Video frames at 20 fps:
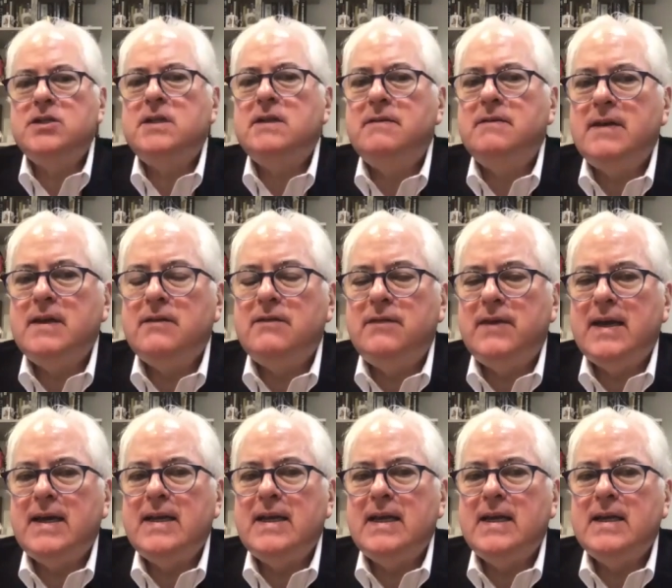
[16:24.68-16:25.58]
of the
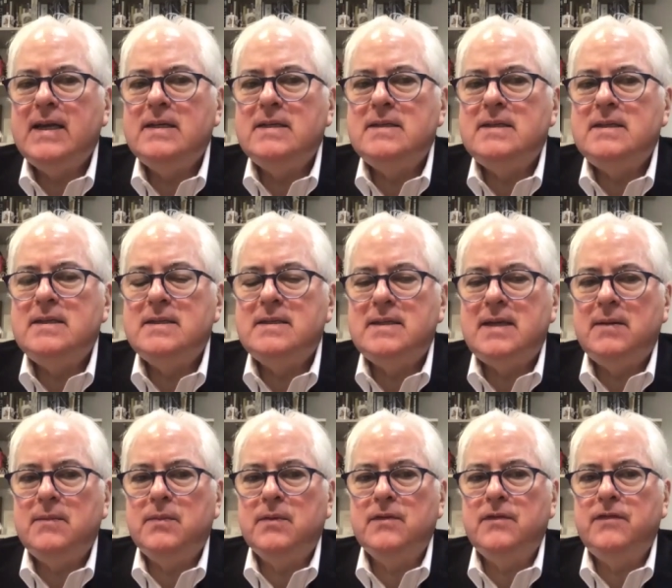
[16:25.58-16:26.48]
event is
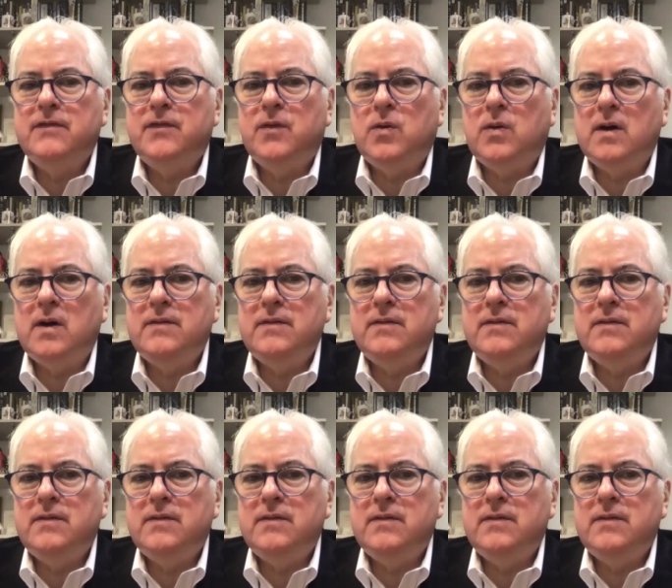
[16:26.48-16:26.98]
December 4th.